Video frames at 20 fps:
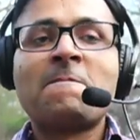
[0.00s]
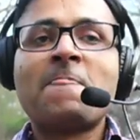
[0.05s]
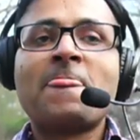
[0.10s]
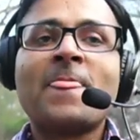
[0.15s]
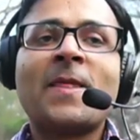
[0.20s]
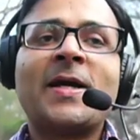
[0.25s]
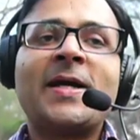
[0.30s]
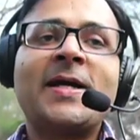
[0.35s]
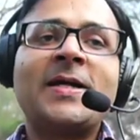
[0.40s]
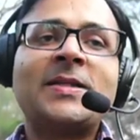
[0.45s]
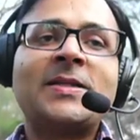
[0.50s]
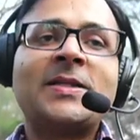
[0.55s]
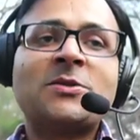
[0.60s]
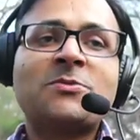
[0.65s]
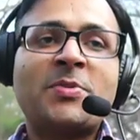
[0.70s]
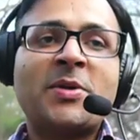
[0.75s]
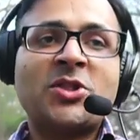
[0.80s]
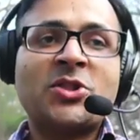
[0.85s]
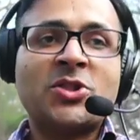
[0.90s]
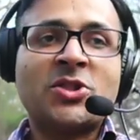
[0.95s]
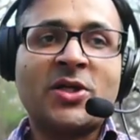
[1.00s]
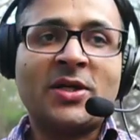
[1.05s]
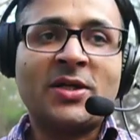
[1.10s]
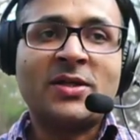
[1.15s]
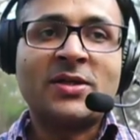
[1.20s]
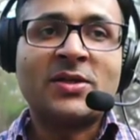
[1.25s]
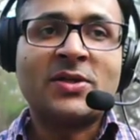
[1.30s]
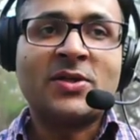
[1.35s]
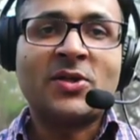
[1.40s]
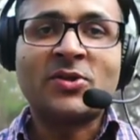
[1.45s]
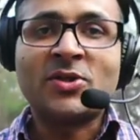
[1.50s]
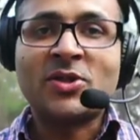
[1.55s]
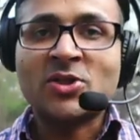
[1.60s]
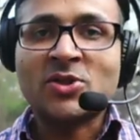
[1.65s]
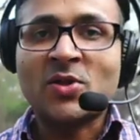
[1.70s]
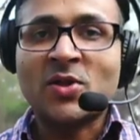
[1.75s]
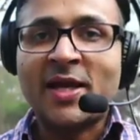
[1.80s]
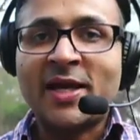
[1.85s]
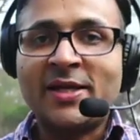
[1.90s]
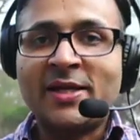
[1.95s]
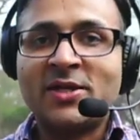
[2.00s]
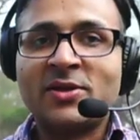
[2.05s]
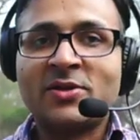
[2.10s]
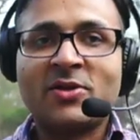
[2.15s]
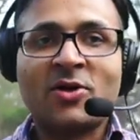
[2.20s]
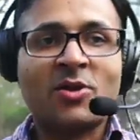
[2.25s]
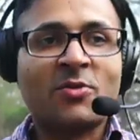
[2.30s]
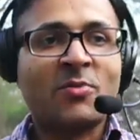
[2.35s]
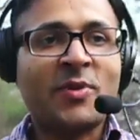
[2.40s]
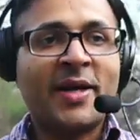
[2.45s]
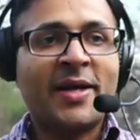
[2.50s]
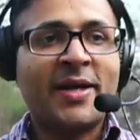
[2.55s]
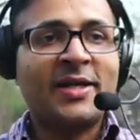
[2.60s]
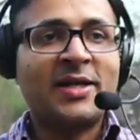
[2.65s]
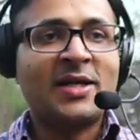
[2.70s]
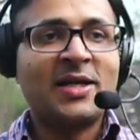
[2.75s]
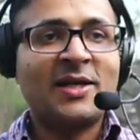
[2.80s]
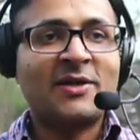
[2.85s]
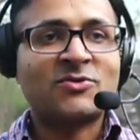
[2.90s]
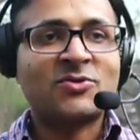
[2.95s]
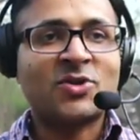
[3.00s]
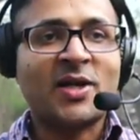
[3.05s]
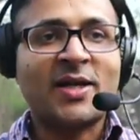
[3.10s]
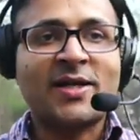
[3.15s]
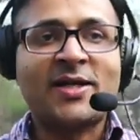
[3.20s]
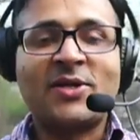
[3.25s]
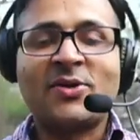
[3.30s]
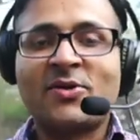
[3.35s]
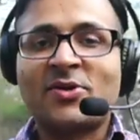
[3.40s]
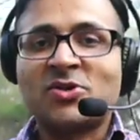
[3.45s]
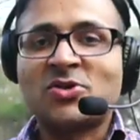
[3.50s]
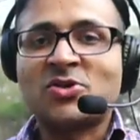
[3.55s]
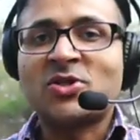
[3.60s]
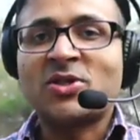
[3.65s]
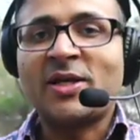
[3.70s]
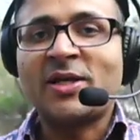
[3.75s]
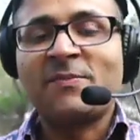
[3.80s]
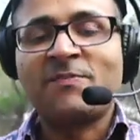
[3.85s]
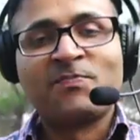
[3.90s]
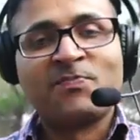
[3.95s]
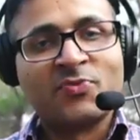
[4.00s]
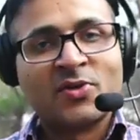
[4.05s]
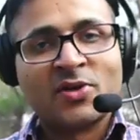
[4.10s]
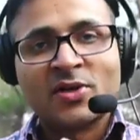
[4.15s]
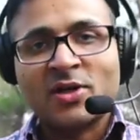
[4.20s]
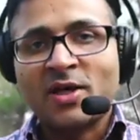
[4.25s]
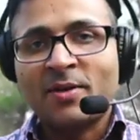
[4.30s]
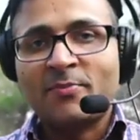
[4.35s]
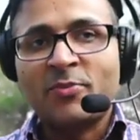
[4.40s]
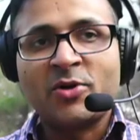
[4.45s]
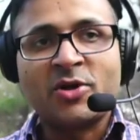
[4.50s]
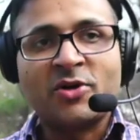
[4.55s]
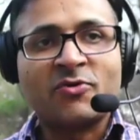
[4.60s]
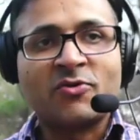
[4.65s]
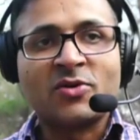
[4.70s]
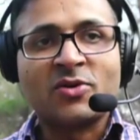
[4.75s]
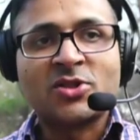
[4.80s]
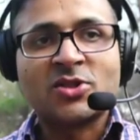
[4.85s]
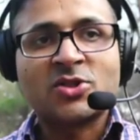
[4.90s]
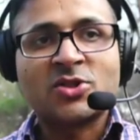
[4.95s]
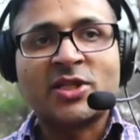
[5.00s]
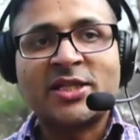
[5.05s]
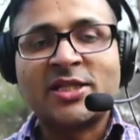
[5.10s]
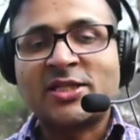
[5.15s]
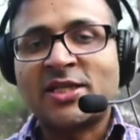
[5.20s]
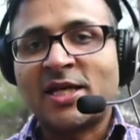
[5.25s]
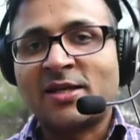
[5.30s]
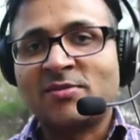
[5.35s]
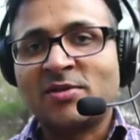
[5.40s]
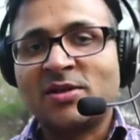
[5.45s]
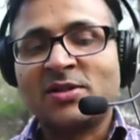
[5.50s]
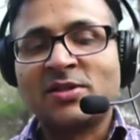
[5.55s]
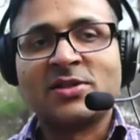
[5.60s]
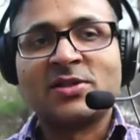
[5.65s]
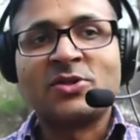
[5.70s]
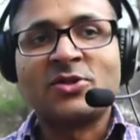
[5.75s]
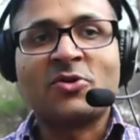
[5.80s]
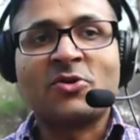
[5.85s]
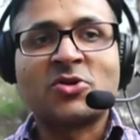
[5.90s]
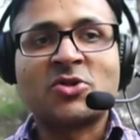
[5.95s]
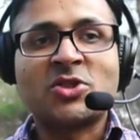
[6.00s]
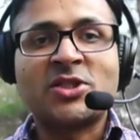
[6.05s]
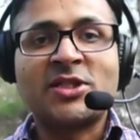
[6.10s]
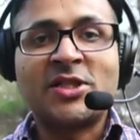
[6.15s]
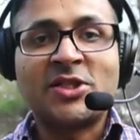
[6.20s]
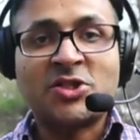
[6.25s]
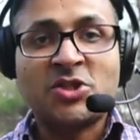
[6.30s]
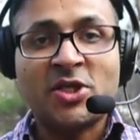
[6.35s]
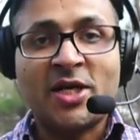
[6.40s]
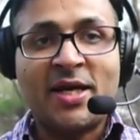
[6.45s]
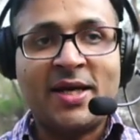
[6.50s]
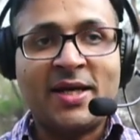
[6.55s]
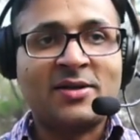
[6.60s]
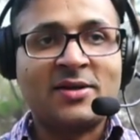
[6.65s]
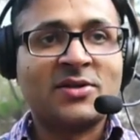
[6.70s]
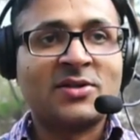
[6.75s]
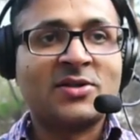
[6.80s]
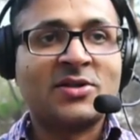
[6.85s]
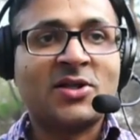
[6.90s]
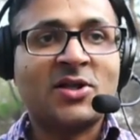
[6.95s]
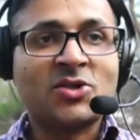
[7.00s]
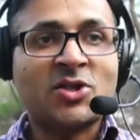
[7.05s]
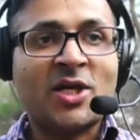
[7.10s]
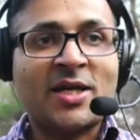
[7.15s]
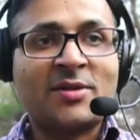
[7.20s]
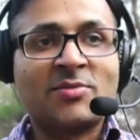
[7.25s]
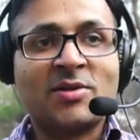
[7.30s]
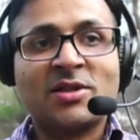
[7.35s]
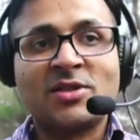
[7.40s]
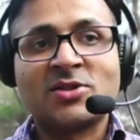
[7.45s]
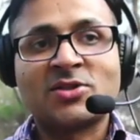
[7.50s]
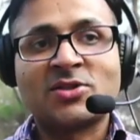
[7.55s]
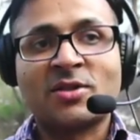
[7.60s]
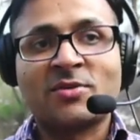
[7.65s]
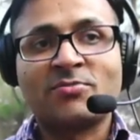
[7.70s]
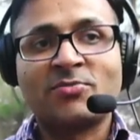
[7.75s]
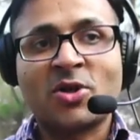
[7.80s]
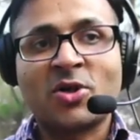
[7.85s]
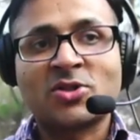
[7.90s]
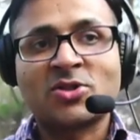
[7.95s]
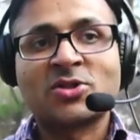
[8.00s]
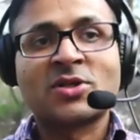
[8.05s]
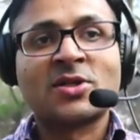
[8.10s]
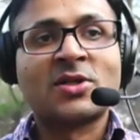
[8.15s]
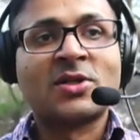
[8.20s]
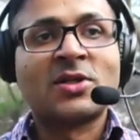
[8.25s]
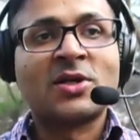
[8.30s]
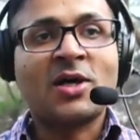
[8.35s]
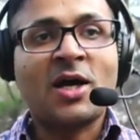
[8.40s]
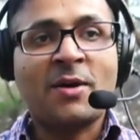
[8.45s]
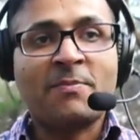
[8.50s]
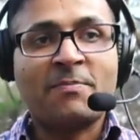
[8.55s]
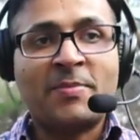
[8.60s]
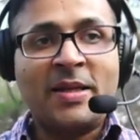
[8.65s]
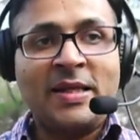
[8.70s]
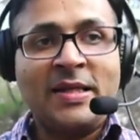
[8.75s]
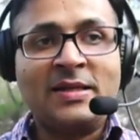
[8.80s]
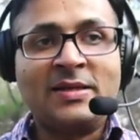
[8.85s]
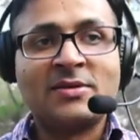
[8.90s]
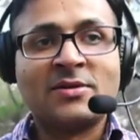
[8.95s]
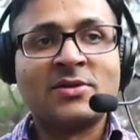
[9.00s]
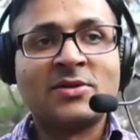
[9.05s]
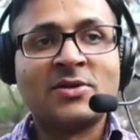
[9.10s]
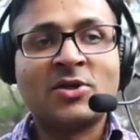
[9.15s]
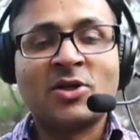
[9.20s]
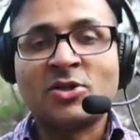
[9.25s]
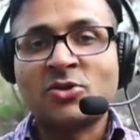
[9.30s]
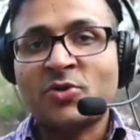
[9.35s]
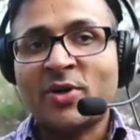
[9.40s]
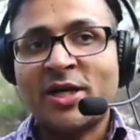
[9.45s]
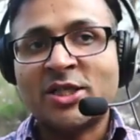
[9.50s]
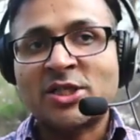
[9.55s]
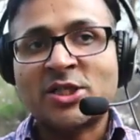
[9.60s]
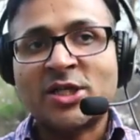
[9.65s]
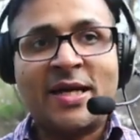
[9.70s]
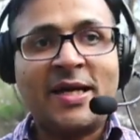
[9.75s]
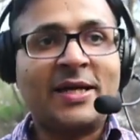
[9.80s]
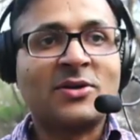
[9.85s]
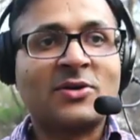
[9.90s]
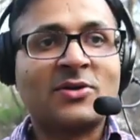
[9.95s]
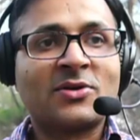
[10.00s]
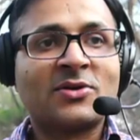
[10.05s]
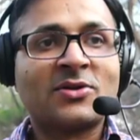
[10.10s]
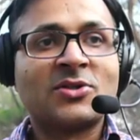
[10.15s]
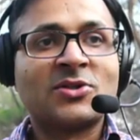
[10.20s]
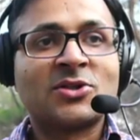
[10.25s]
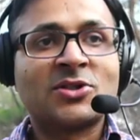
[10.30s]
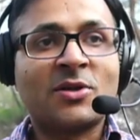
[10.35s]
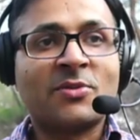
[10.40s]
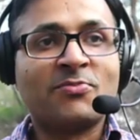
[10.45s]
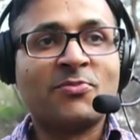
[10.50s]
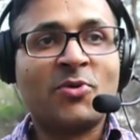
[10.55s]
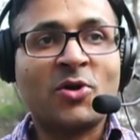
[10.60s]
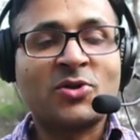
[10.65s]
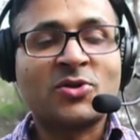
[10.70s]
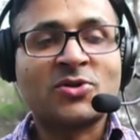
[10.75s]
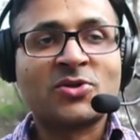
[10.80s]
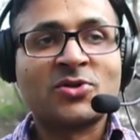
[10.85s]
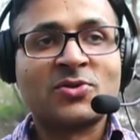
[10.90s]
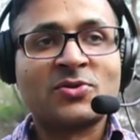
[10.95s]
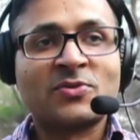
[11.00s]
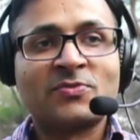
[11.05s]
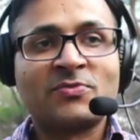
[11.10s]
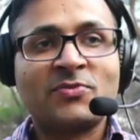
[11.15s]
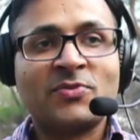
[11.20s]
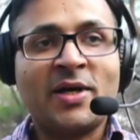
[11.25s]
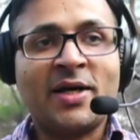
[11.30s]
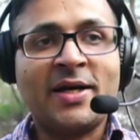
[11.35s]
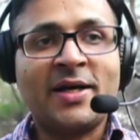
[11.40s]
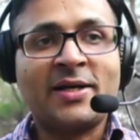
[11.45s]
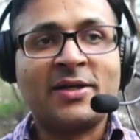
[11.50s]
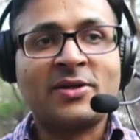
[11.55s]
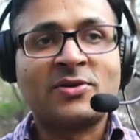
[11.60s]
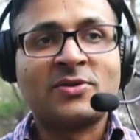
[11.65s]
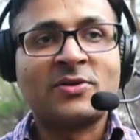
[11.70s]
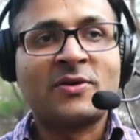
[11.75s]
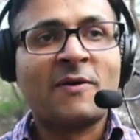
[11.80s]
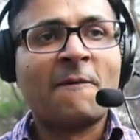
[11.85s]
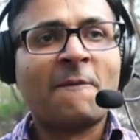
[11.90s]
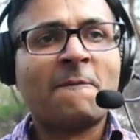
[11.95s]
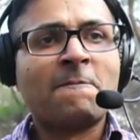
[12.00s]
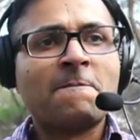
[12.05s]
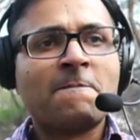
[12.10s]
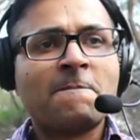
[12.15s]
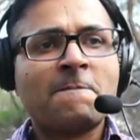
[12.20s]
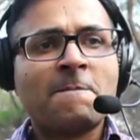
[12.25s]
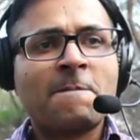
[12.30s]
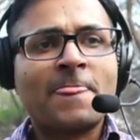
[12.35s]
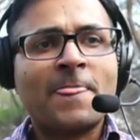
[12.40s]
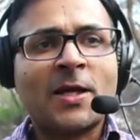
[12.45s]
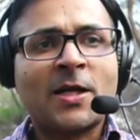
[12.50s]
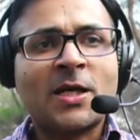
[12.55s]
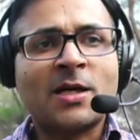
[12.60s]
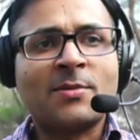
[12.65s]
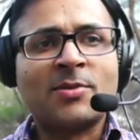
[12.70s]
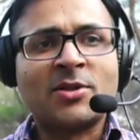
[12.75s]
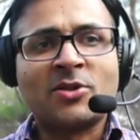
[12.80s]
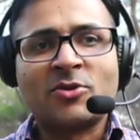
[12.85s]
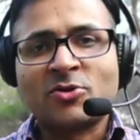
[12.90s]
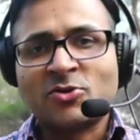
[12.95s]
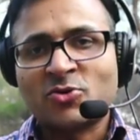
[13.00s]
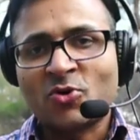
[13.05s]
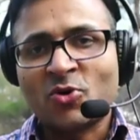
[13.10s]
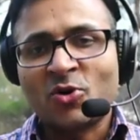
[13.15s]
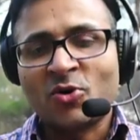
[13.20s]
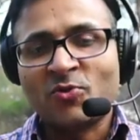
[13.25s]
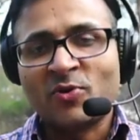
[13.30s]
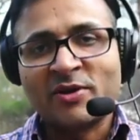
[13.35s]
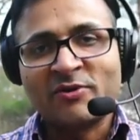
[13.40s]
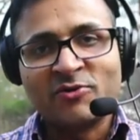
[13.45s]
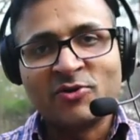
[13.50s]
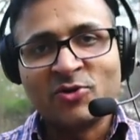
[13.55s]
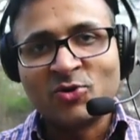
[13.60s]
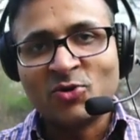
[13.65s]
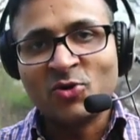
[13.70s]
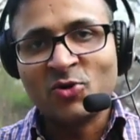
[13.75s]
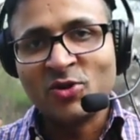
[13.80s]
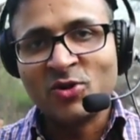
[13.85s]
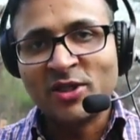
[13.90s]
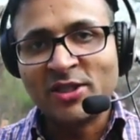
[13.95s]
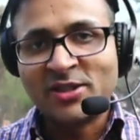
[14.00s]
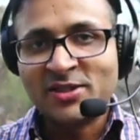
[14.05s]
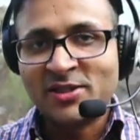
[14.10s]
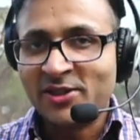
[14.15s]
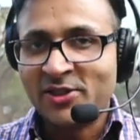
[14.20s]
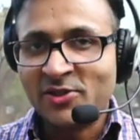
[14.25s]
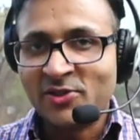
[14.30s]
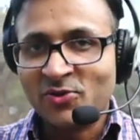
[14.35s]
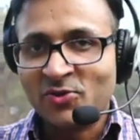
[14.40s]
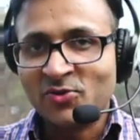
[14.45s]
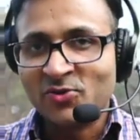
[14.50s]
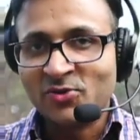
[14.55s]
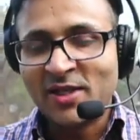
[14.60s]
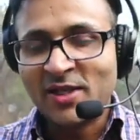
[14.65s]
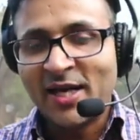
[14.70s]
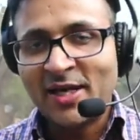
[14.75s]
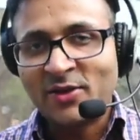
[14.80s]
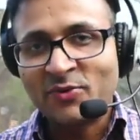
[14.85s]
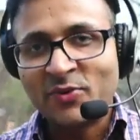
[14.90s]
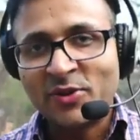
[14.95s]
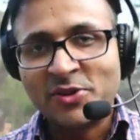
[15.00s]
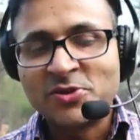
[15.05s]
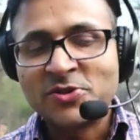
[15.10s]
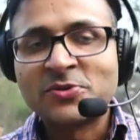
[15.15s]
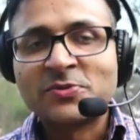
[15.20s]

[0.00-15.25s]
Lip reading: In this picture on the slide on my left side, you could see a beautiful study table. You could see a chair, a table, some books, a pen, a trash can, some books, and a cupboard or drawer, whatever you call it in your own language.